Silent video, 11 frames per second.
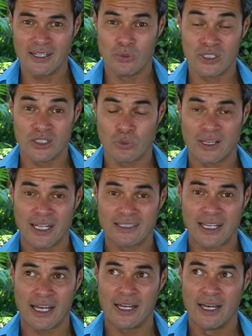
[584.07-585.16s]
which is when they
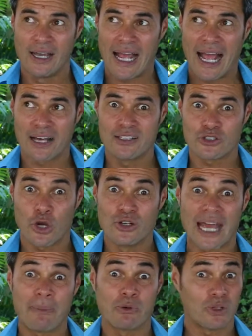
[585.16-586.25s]
say, how can this only
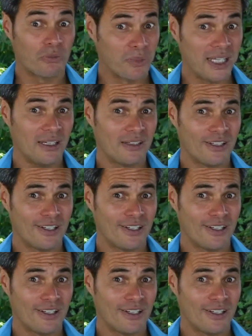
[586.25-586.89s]
happen with me?